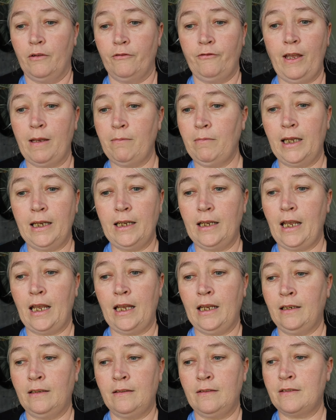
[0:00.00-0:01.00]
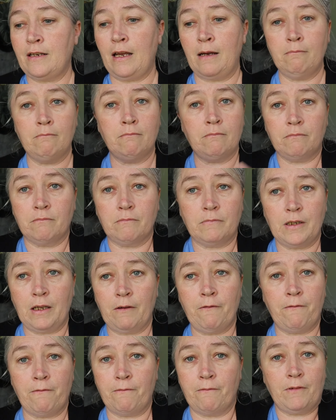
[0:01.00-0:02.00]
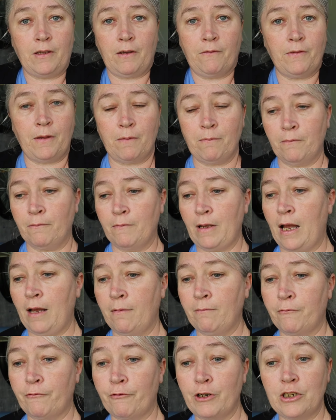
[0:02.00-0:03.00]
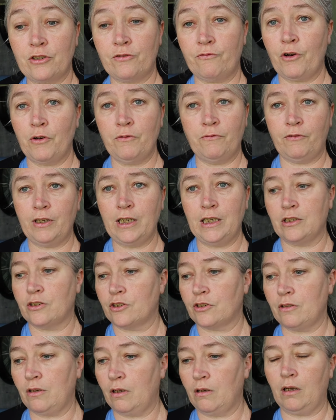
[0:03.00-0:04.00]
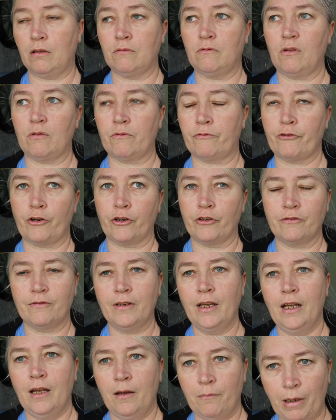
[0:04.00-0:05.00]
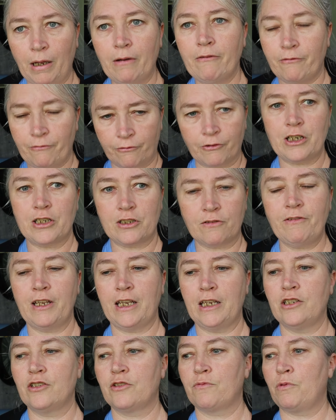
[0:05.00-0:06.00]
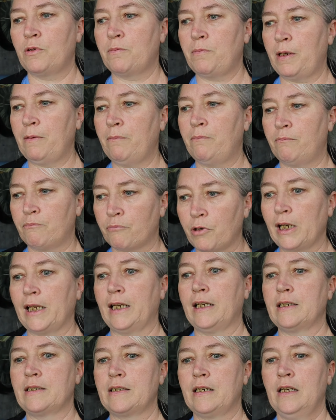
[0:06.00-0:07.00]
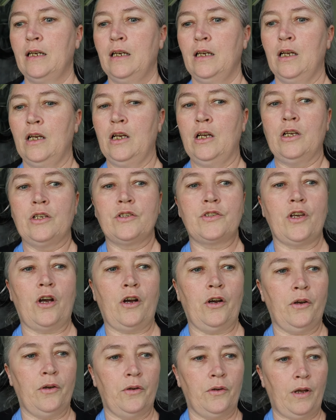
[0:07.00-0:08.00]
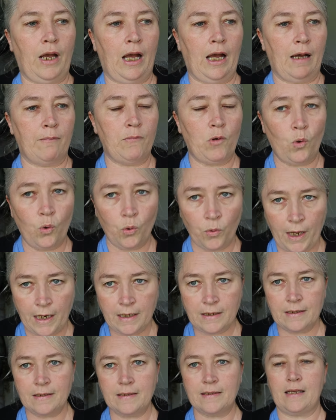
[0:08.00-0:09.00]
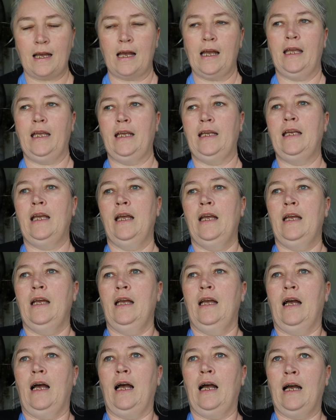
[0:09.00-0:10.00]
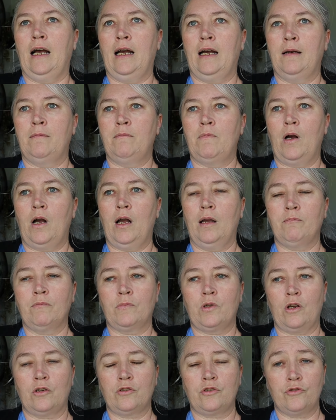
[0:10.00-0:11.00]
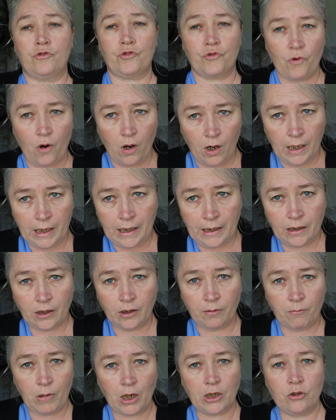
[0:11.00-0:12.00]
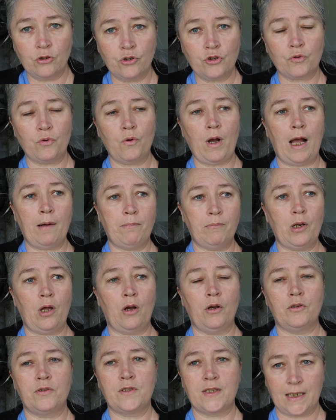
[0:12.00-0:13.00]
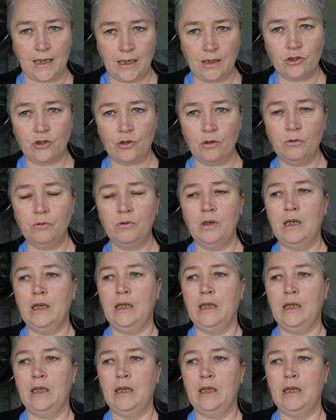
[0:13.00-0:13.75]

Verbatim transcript: family and um, give give them um, fresh fruit and veg uh, not fruit but fresh veg would be brilliant so um, all that to say um, I'm going to try my usual upload schedule